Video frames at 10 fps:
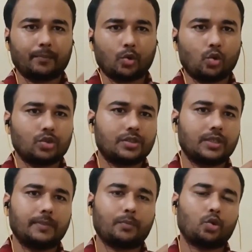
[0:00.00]
approach
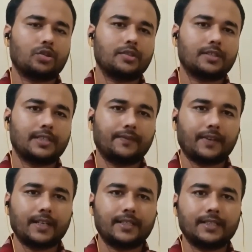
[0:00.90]
approaches,
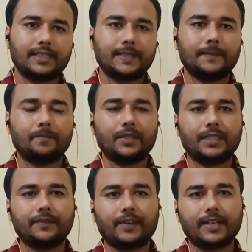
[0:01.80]
different uh,
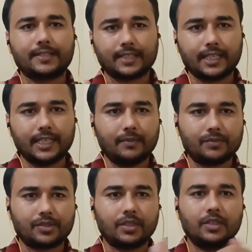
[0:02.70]
different
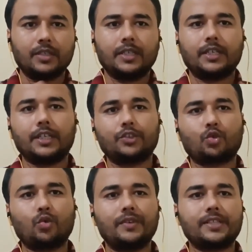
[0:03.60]
schemes uh,
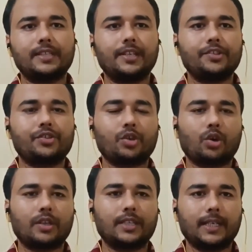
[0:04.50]
through which they
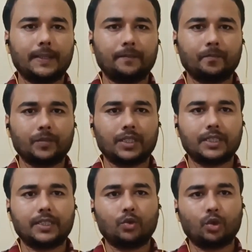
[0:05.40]
ensure the
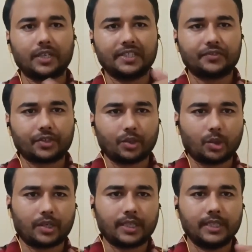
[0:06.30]
uh, old age
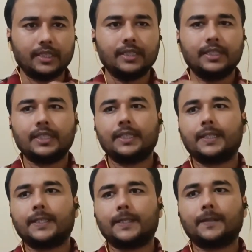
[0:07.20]
security.
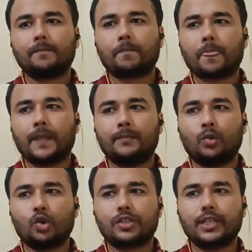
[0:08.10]
Um,
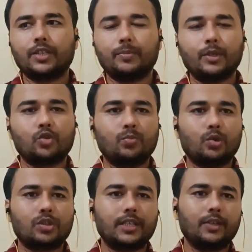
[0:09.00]
mostly, most,
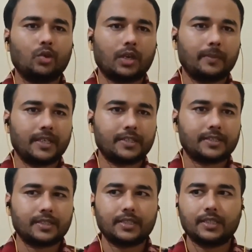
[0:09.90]
mostly governments
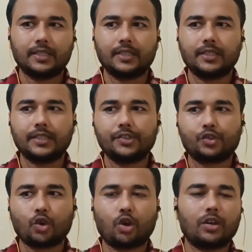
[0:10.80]
uh,
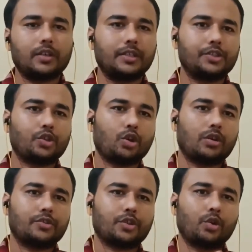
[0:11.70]
ensure
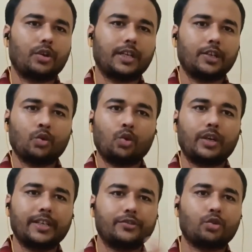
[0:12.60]
ensure security in
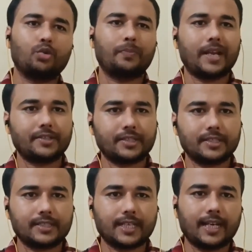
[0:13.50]
old age through
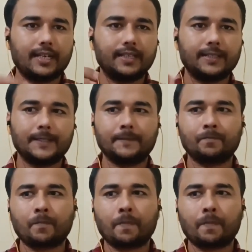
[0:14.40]
pensions and uh,